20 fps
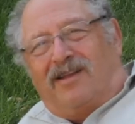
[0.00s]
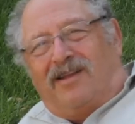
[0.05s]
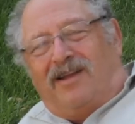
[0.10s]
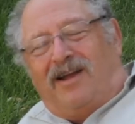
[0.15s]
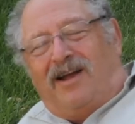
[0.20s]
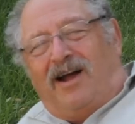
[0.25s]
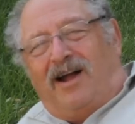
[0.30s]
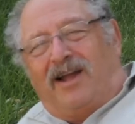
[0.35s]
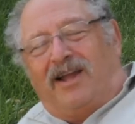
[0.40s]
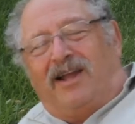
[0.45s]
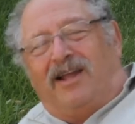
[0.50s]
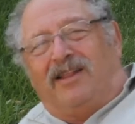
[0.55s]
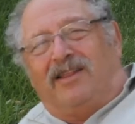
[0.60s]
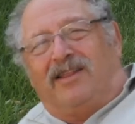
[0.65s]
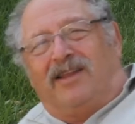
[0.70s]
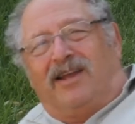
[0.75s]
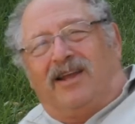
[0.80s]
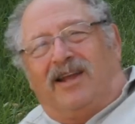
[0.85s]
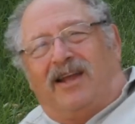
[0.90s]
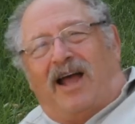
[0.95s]
Yeah, and
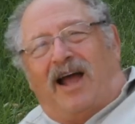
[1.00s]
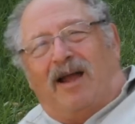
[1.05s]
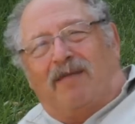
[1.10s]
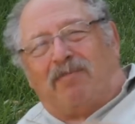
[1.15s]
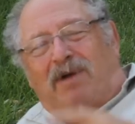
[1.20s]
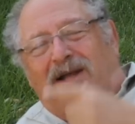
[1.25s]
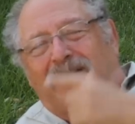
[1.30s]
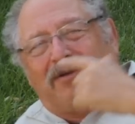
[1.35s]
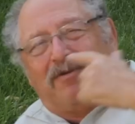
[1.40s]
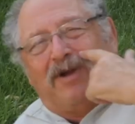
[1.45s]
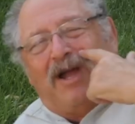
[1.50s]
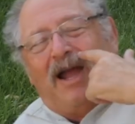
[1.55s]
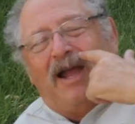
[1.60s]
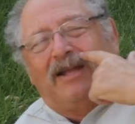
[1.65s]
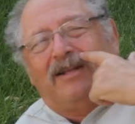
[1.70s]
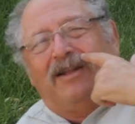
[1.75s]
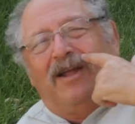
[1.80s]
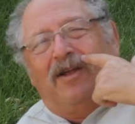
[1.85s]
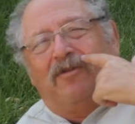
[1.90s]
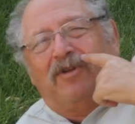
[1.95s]
uh, I, by the way, I
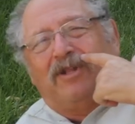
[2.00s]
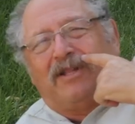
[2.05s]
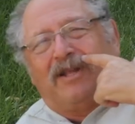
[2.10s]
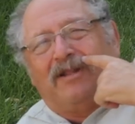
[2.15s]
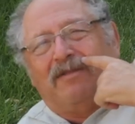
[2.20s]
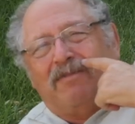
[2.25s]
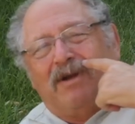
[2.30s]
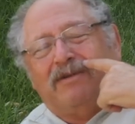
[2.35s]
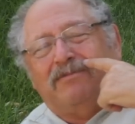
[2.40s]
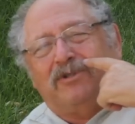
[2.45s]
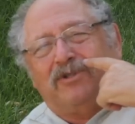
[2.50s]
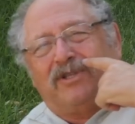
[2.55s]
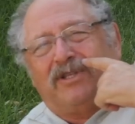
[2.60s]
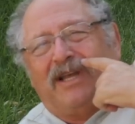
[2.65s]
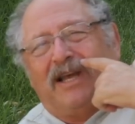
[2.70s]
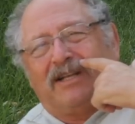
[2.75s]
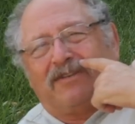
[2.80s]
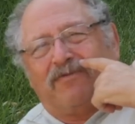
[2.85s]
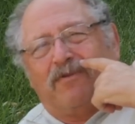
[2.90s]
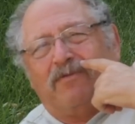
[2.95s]
inherited my
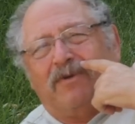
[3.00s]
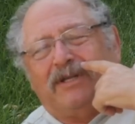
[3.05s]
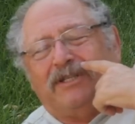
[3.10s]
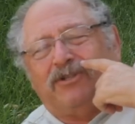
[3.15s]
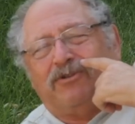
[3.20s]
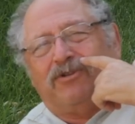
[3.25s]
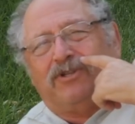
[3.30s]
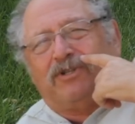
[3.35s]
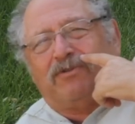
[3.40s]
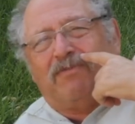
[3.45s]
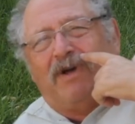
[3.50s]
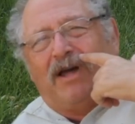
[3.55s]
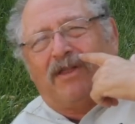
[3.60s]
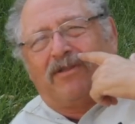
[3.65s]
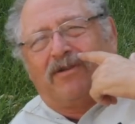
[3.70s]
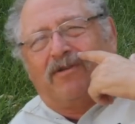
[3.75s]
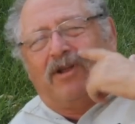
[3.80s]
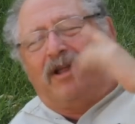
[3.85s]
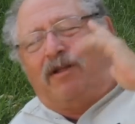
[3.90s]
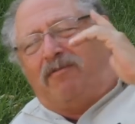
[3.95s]
mustache from my Jewish
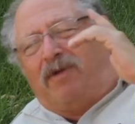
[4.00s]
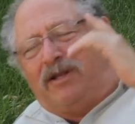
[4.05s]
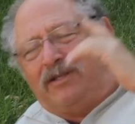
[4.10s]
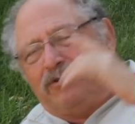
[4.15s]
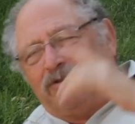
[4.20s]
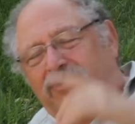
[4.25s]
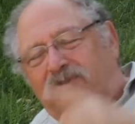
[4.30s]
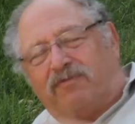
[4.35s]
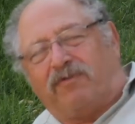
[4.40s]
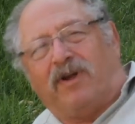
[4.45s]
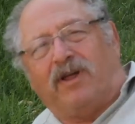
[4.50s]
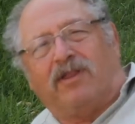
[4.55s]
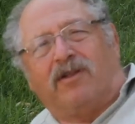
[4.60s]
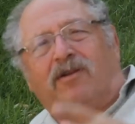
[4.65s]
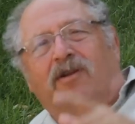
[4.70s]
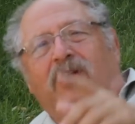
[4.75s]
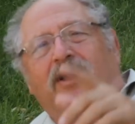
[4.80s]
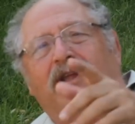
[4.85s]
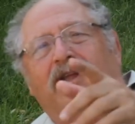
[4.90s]
mother, eh, my Jewish father.